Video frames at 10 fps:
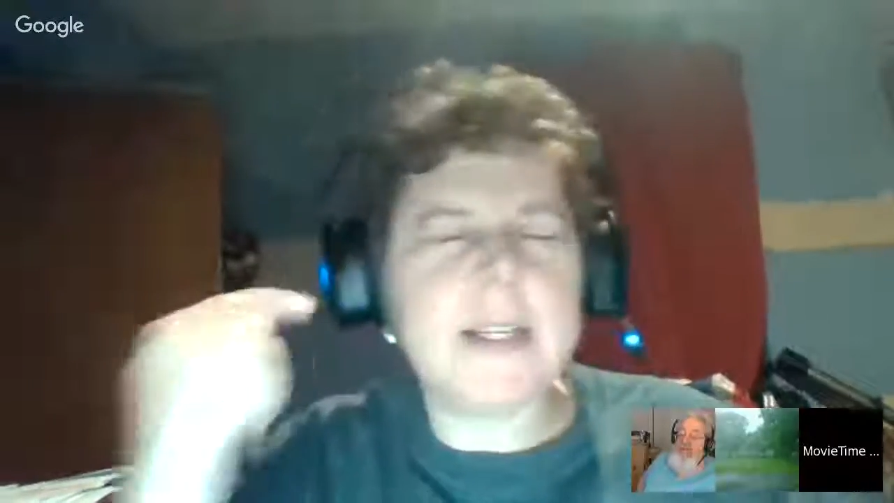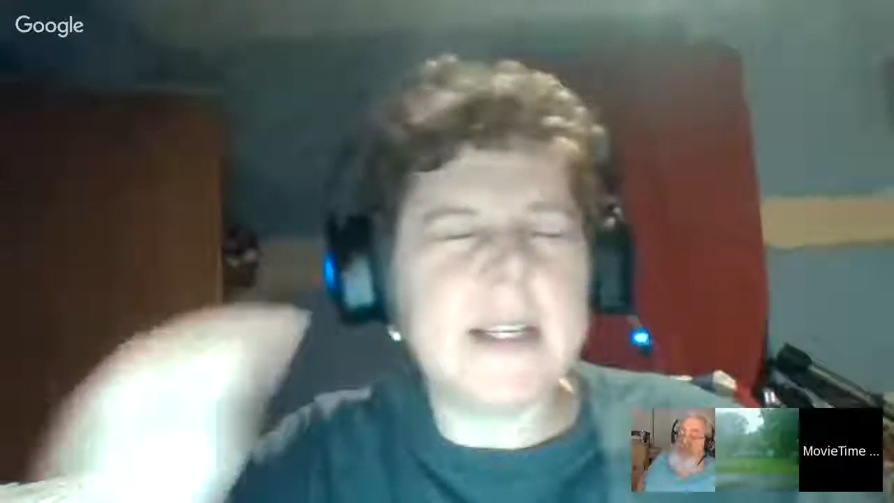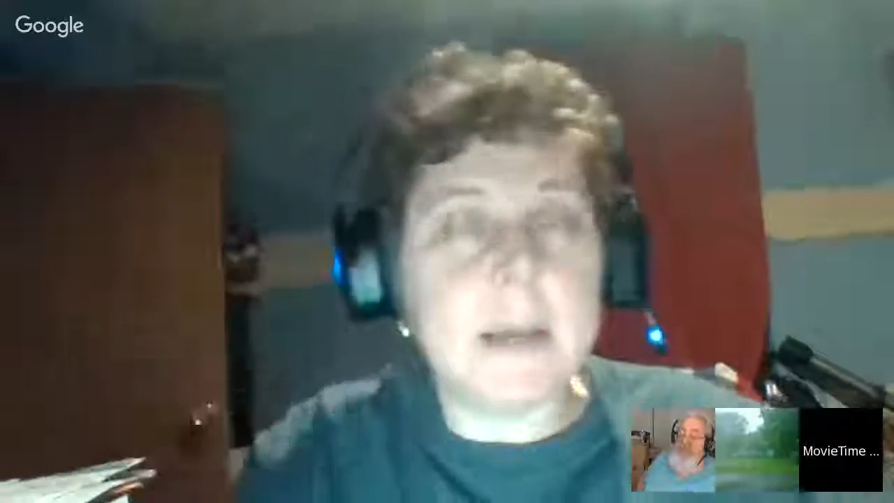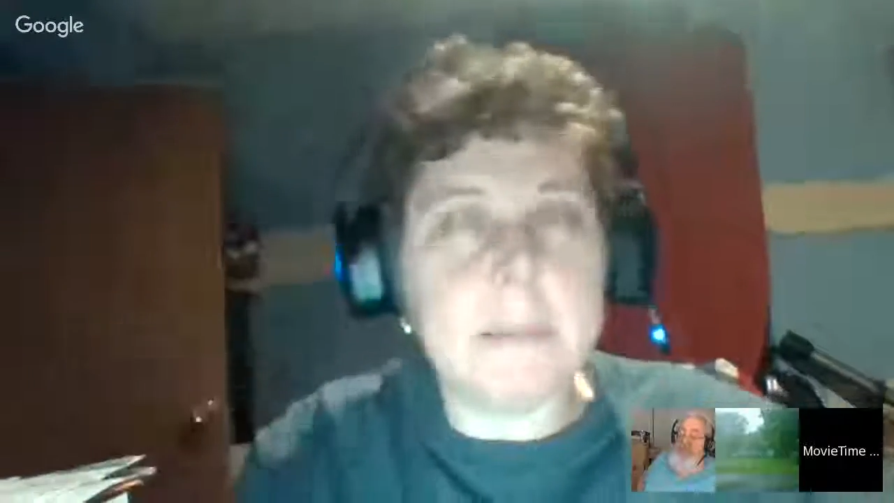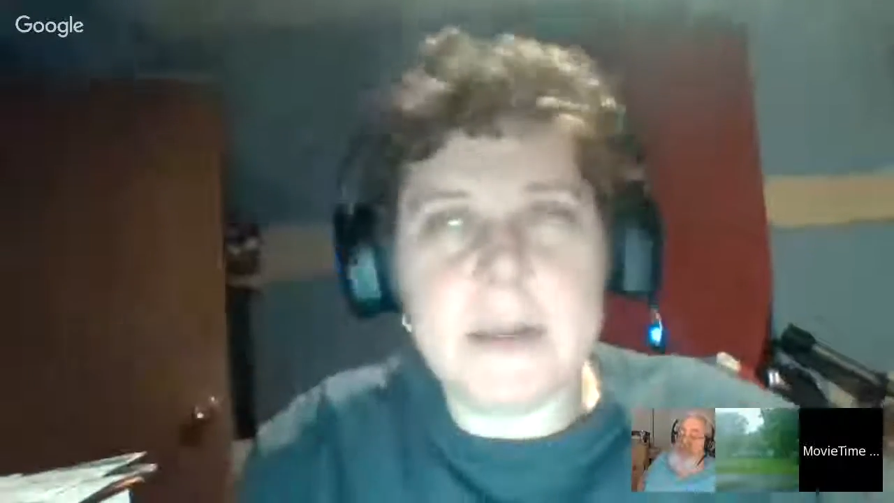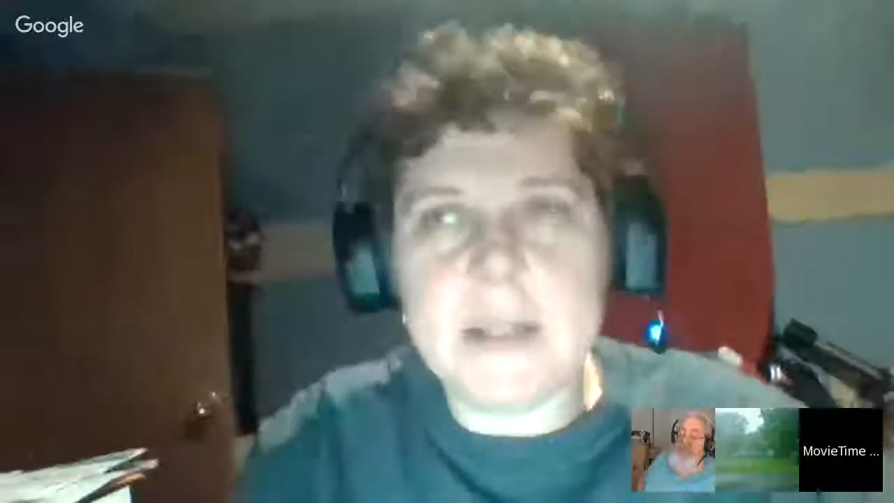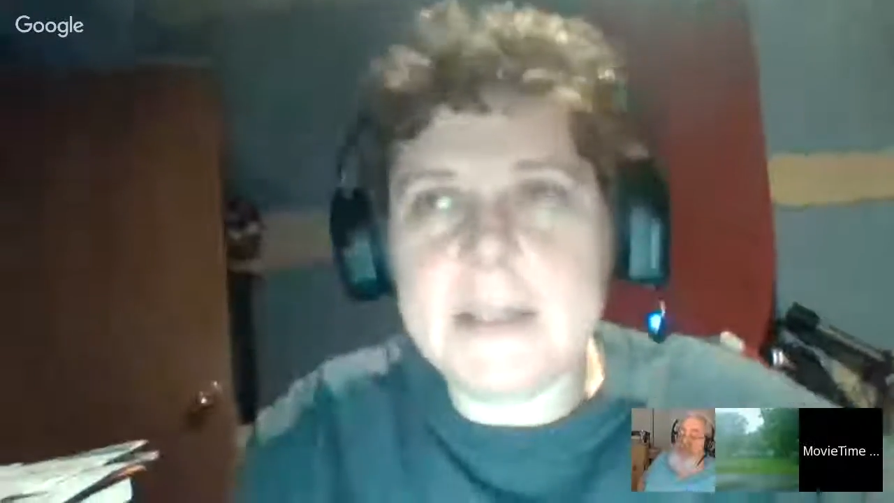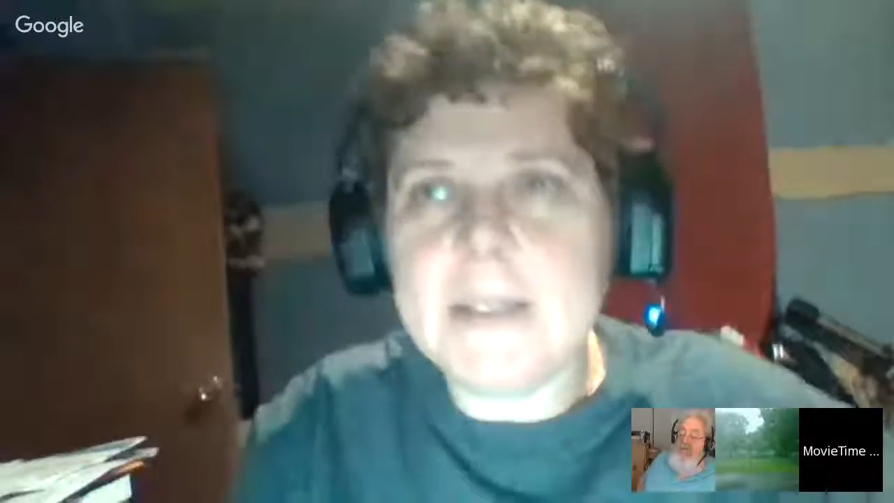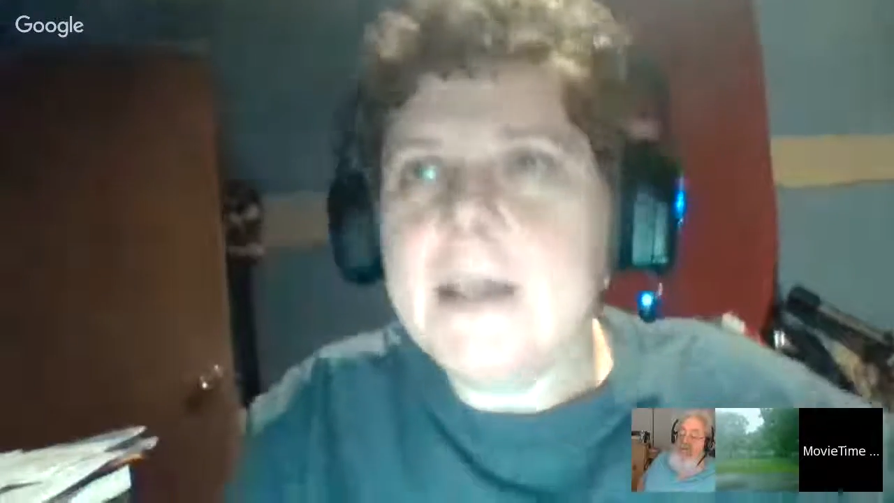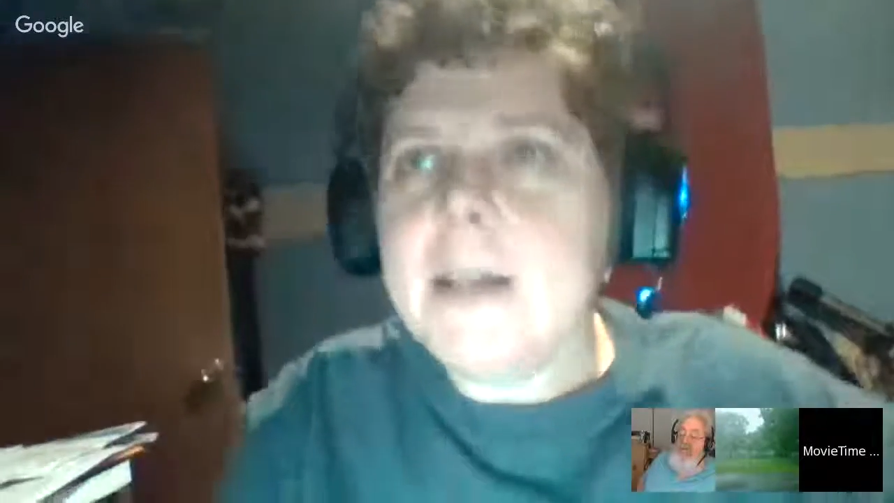companies,
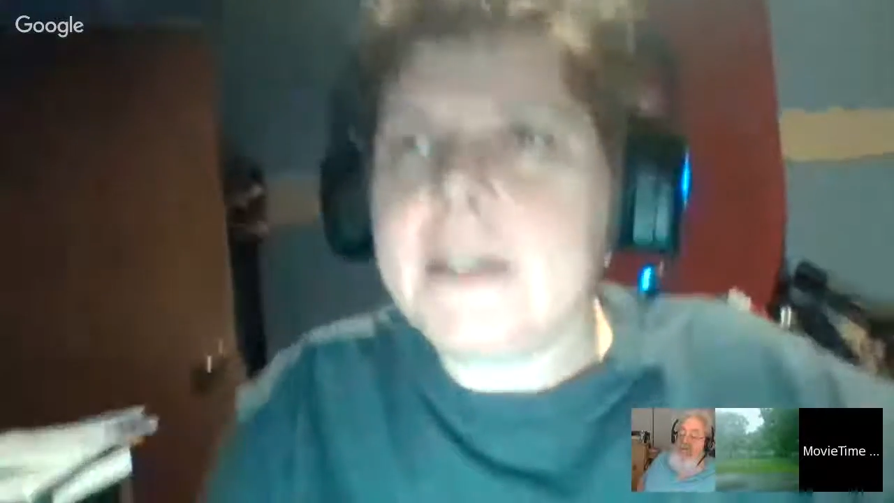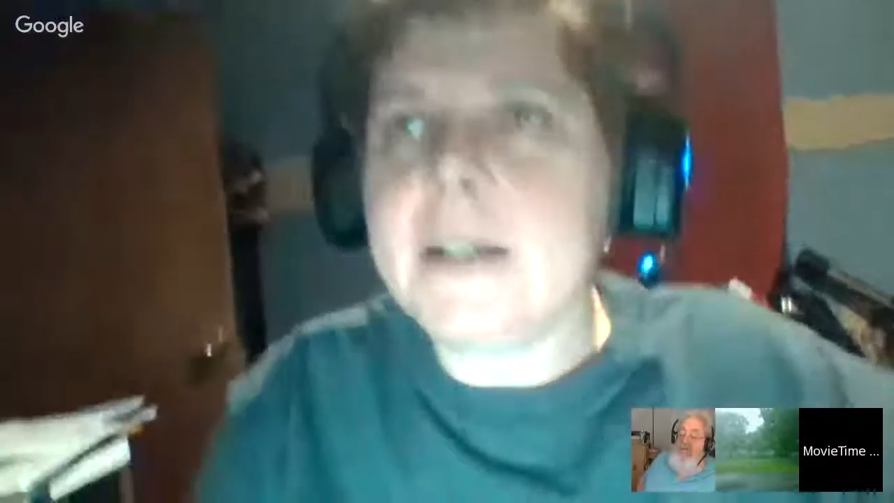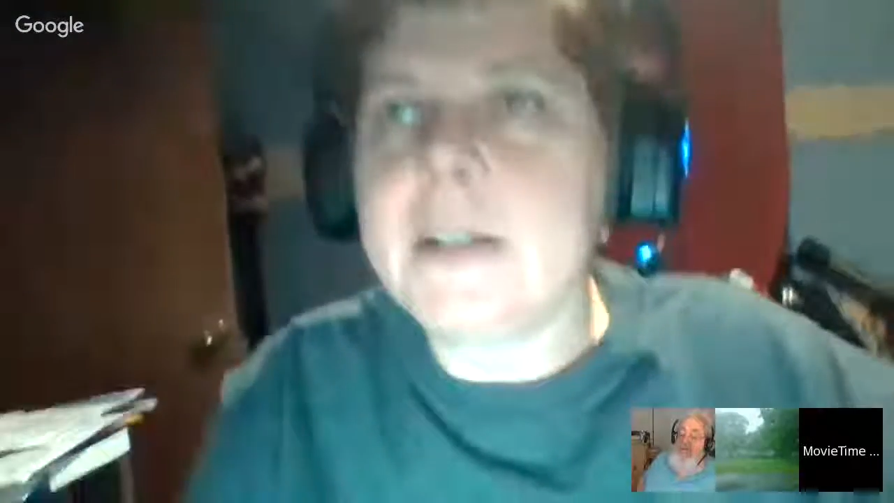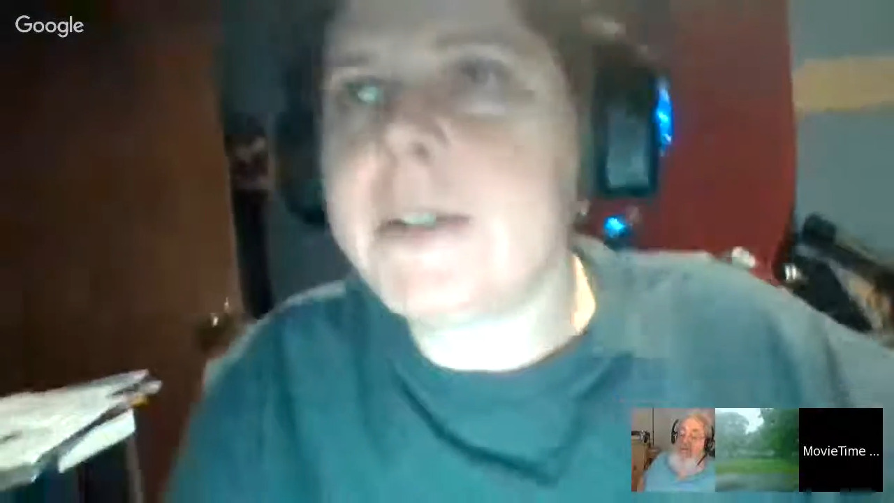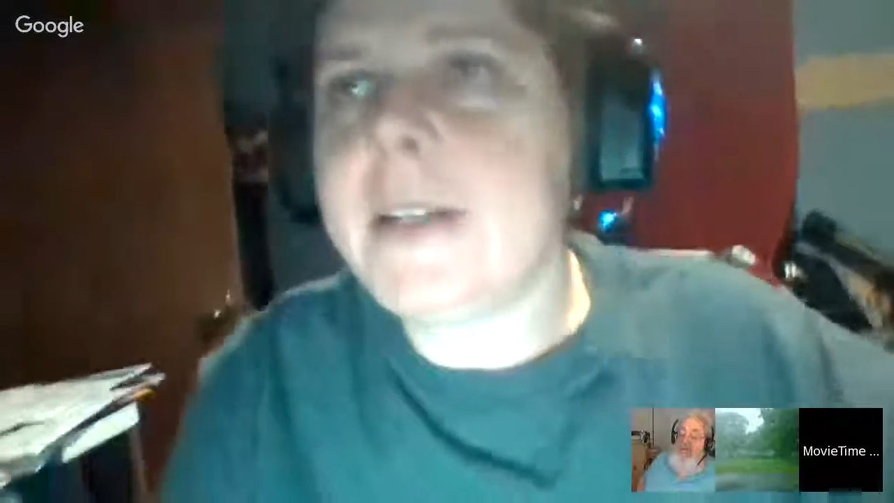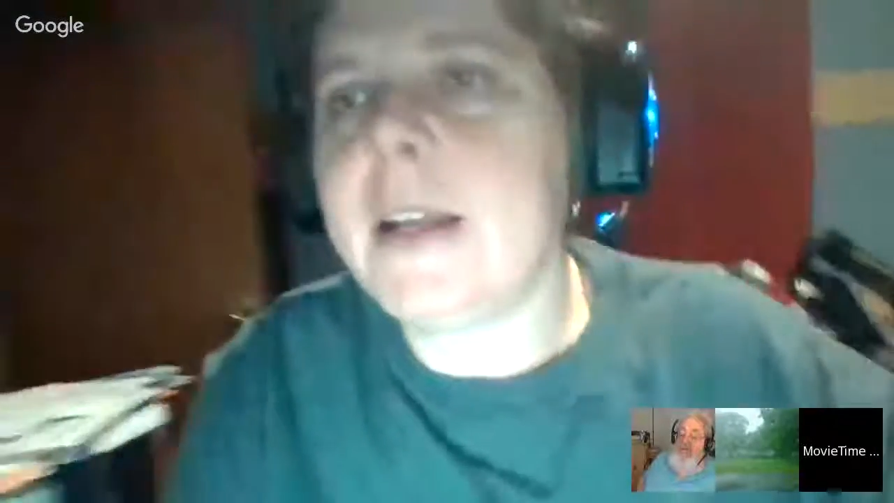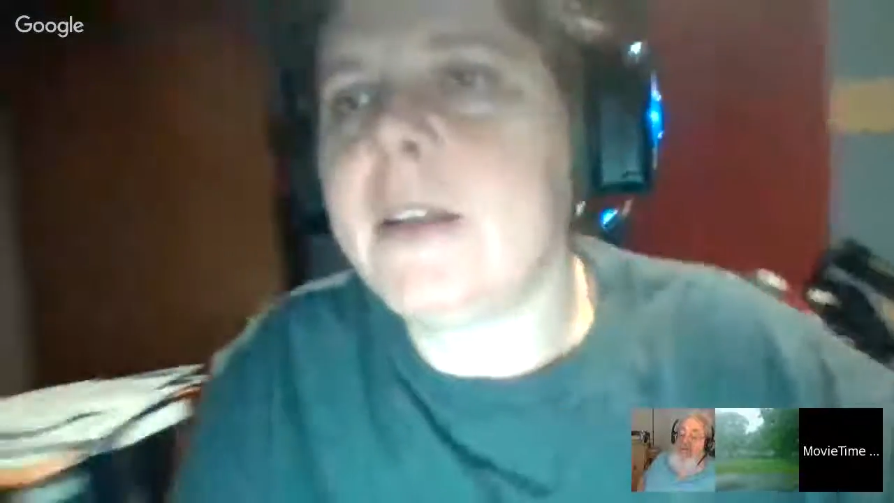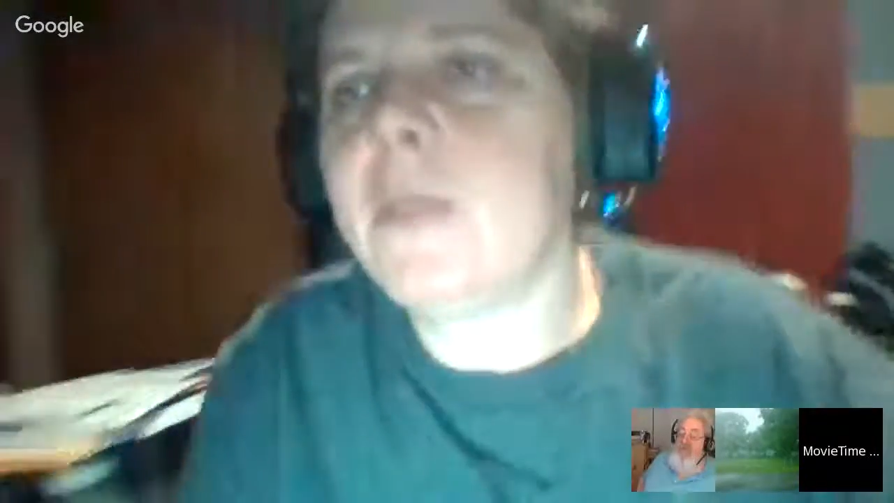to understand